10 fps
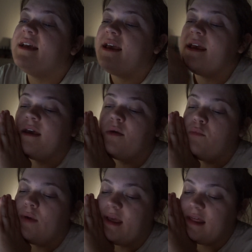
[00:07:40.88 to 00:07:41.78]
here
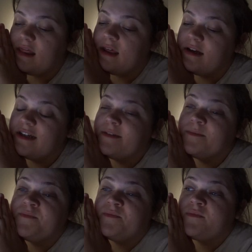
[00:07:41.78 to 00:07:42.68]

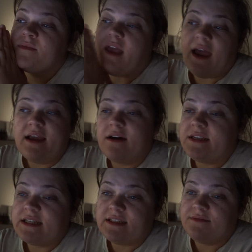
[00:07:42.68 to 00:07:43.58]
with 8
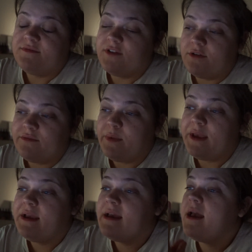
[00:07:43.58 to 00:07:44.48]
ideas in front of me